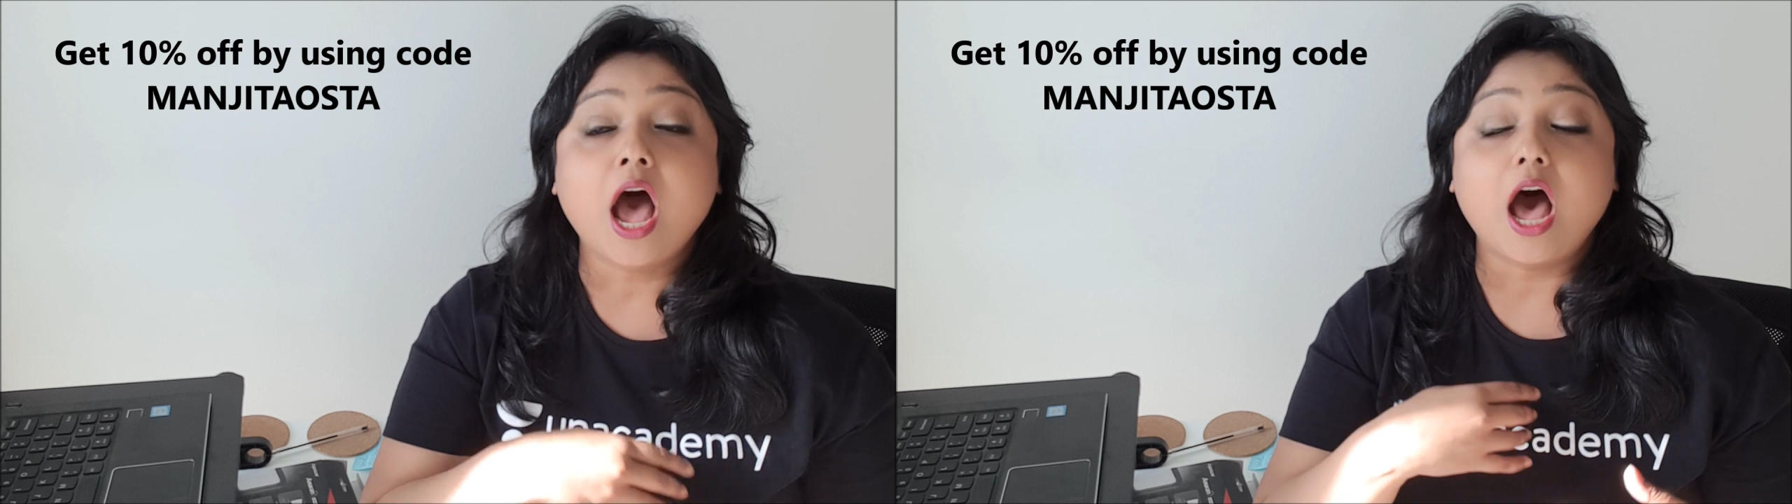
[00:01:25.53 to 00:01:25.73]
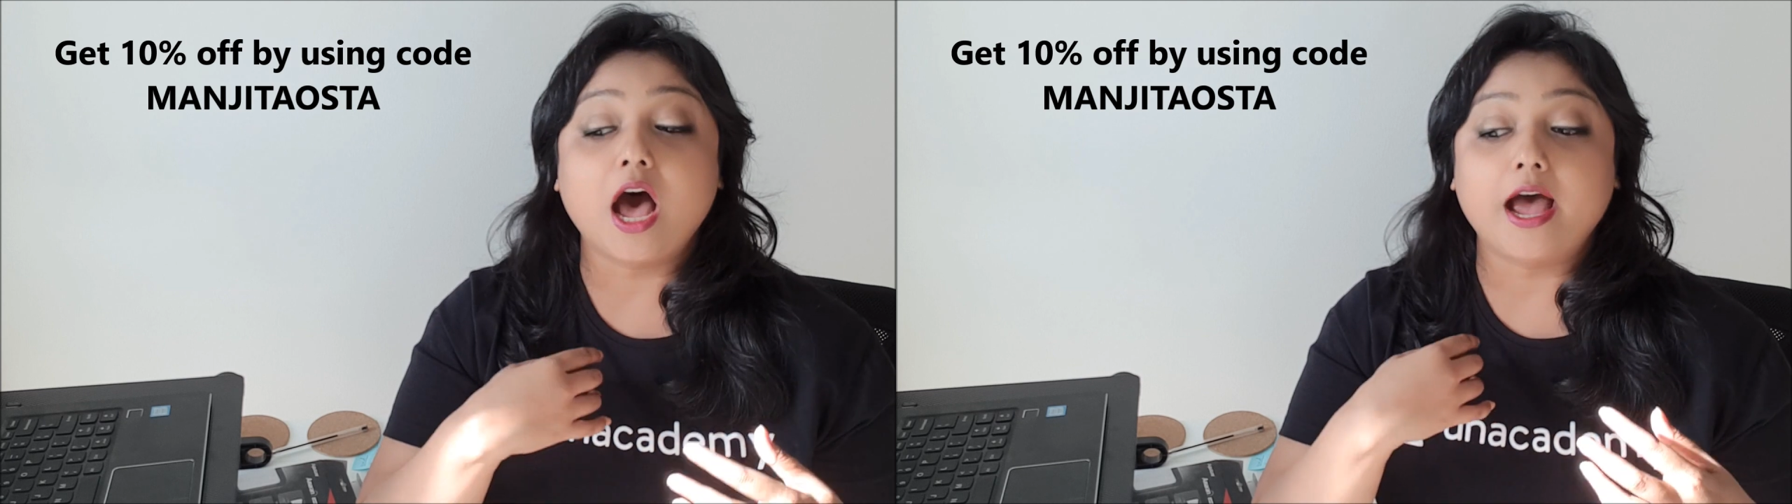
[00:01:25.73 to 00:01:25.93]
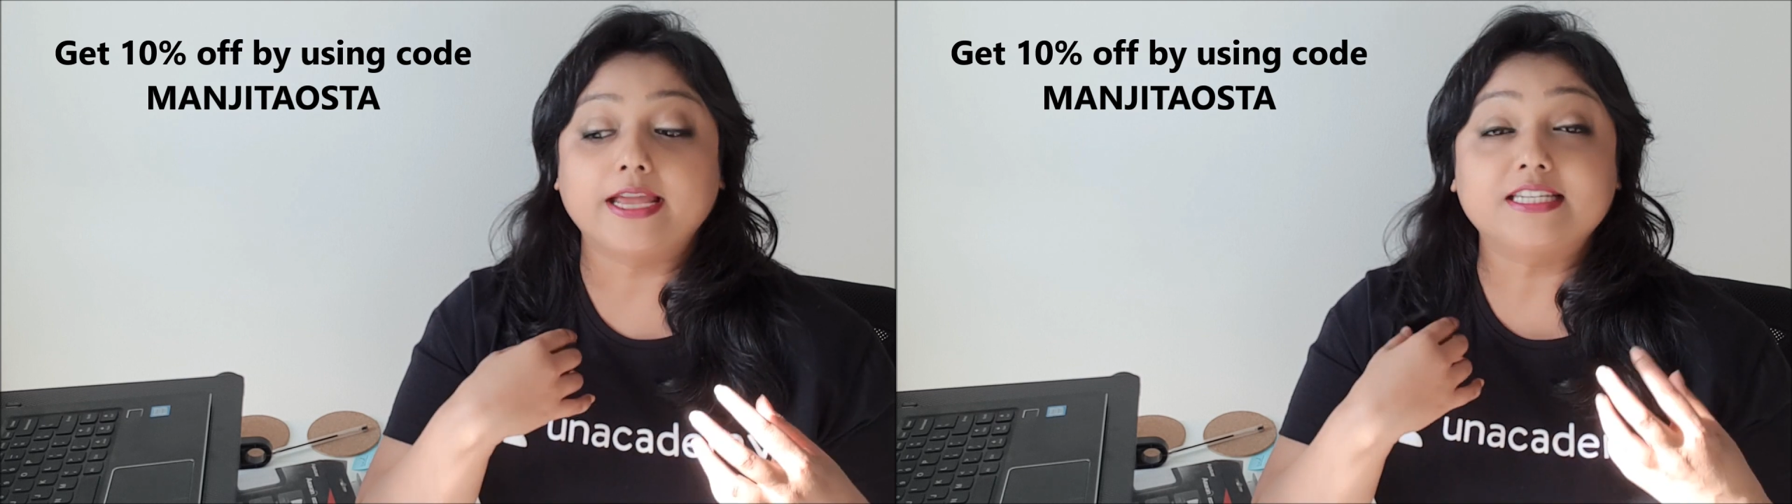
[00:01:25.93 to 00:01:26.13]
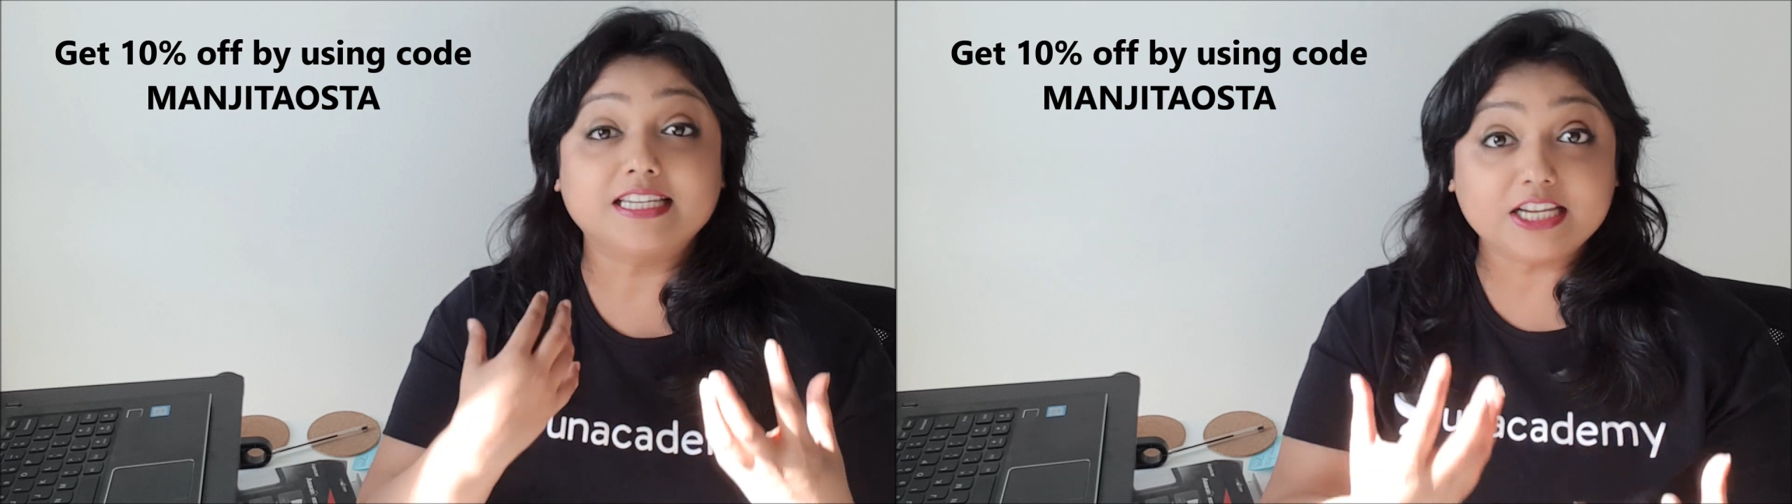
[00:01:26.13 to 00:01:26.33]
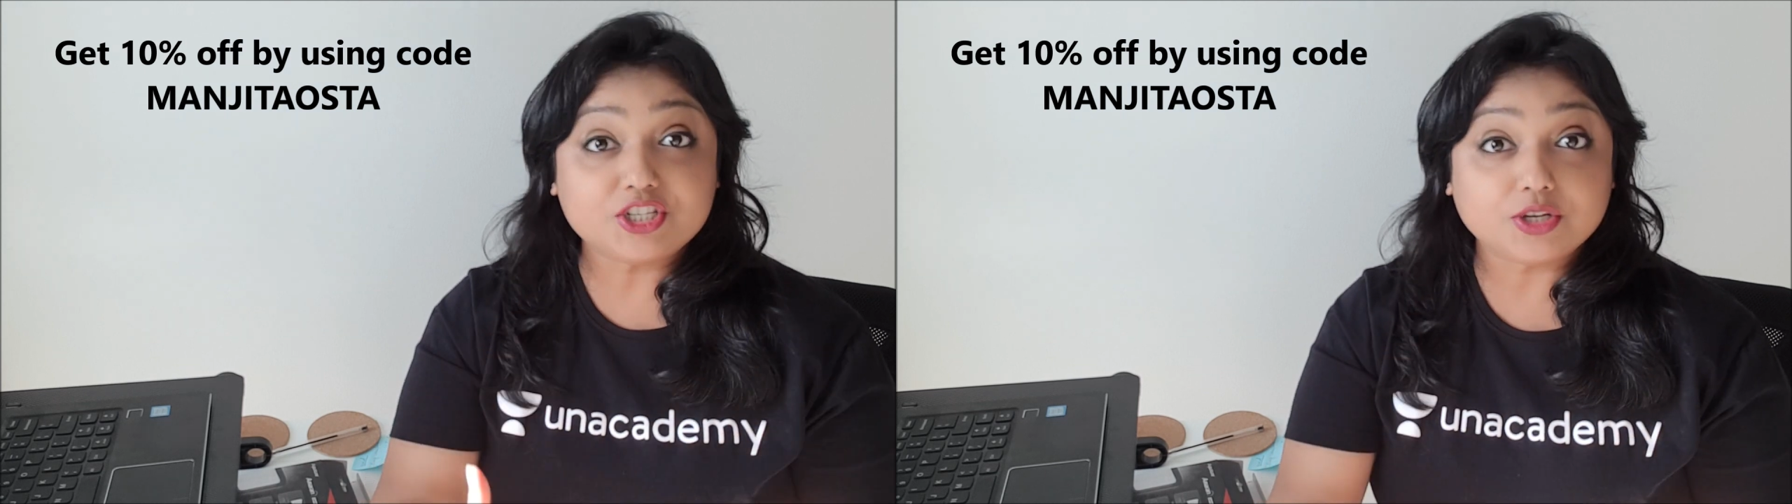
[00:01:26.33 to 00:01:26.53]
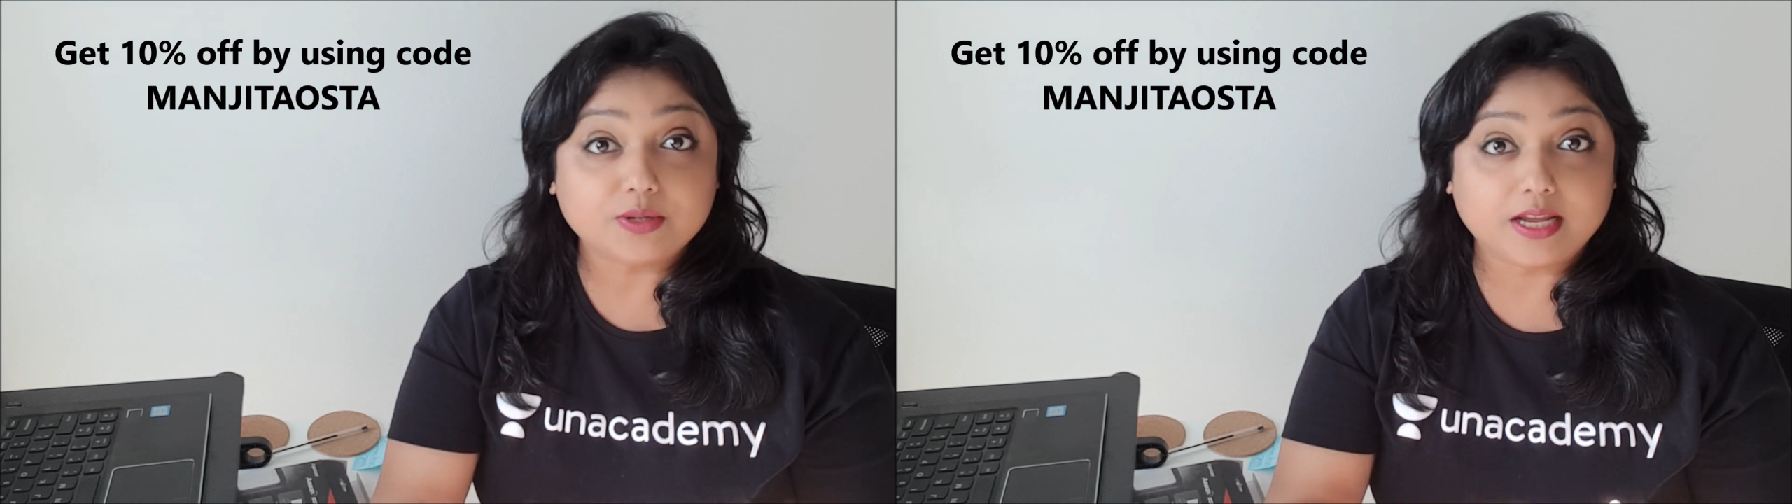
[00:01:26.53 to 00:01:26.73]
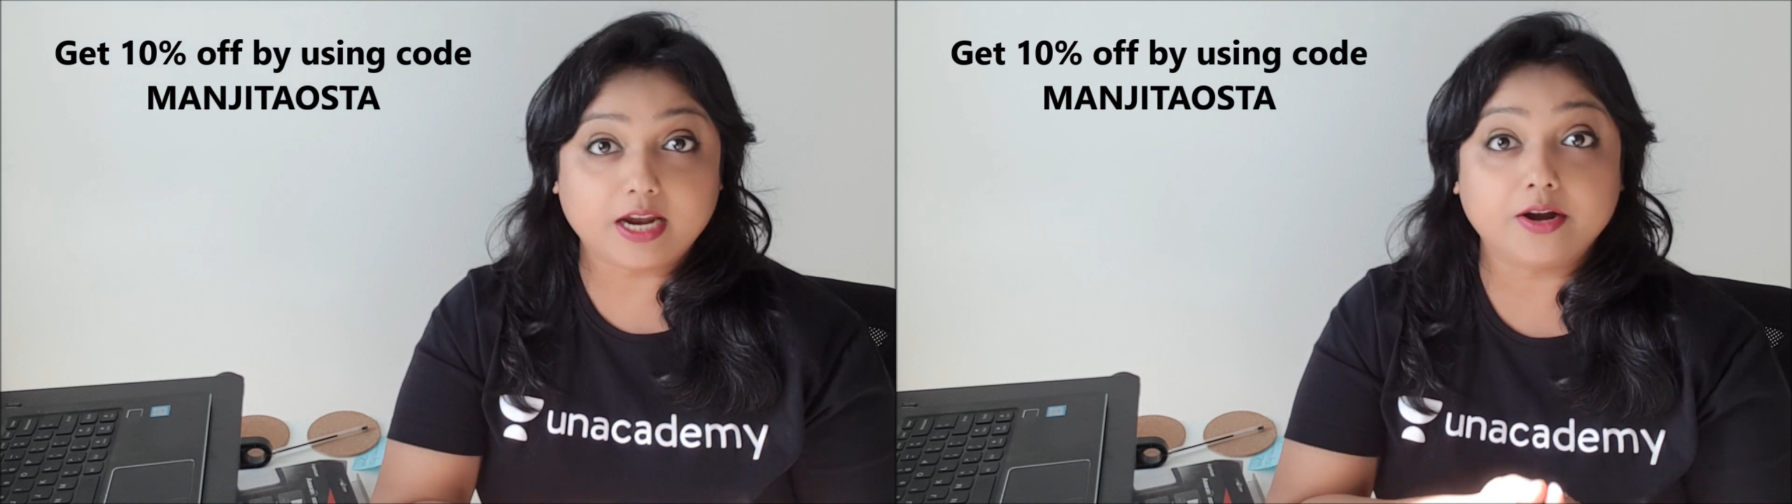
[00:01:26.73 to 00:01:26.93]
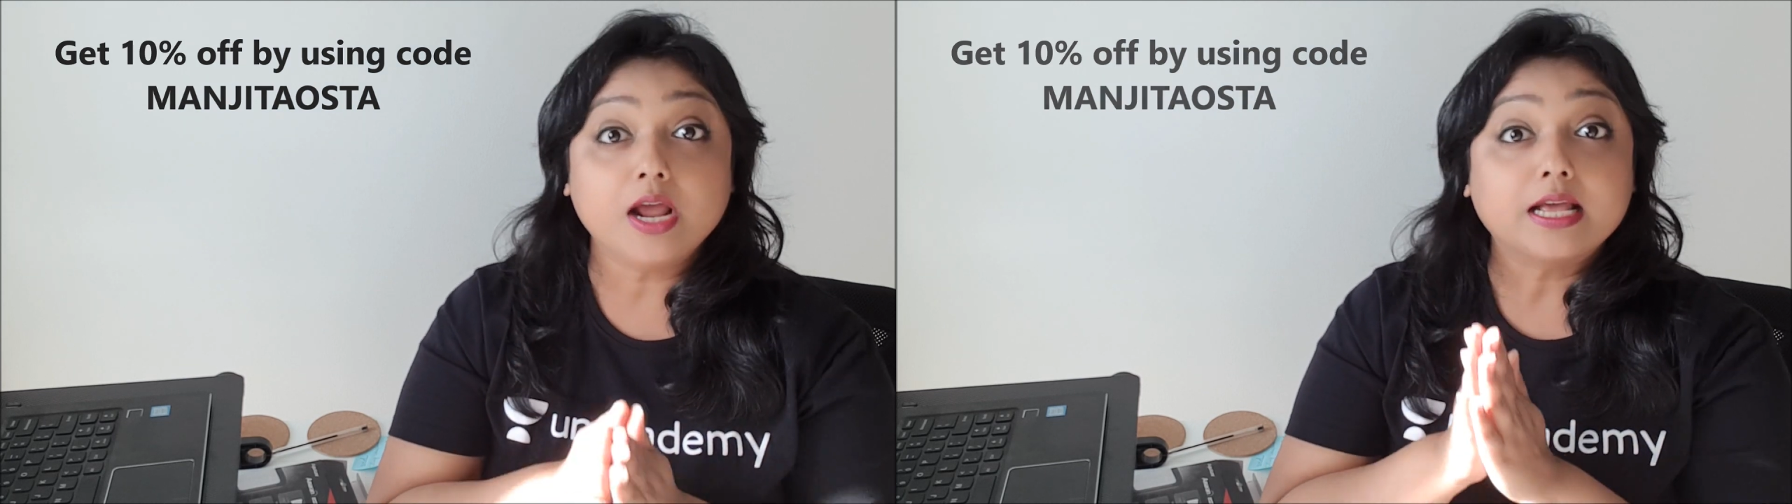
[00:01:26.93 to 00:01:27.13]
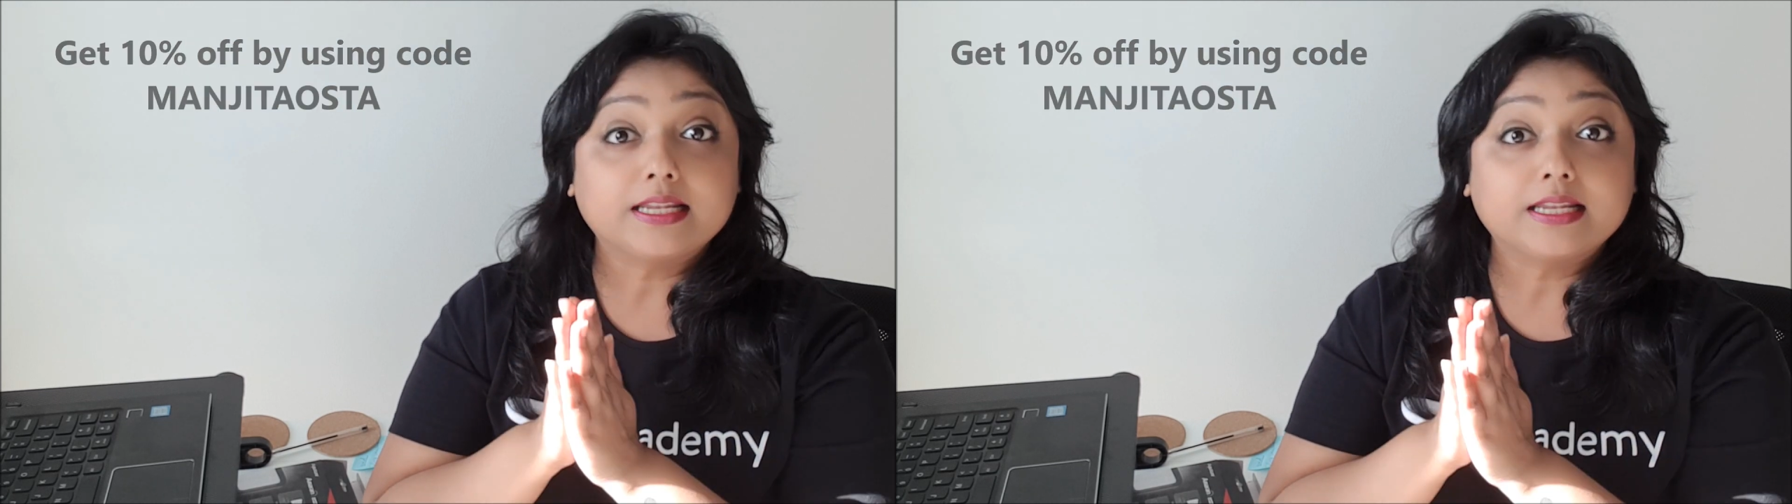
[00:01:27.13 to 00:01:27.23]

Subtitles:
I teach you there.